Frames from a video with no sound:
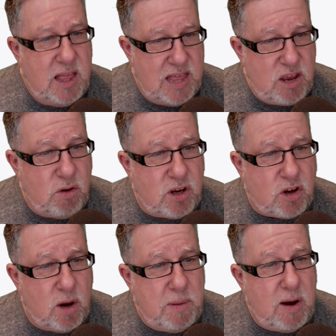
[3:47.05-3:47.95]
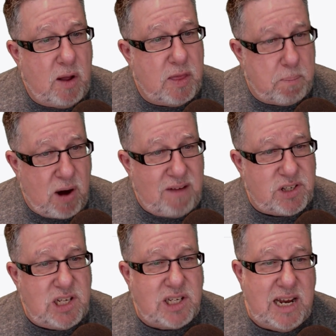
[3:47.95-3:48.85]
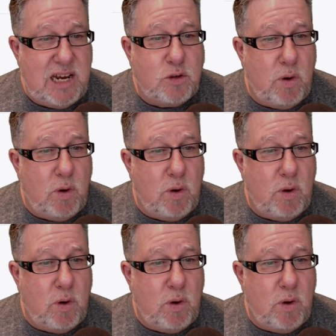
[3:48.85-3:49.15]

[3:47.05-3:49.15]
Then you determine the privacy settings,